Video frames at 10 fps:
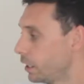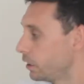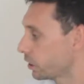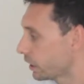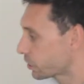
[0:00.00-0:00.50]

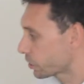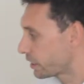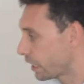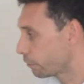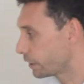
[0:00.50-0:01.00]
So let's just
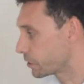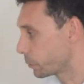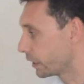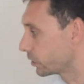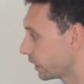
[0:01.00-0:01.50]
delve into
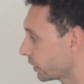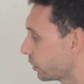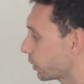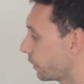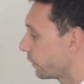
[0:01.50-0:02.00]
it. So let's
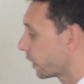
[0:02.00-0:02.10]
look at the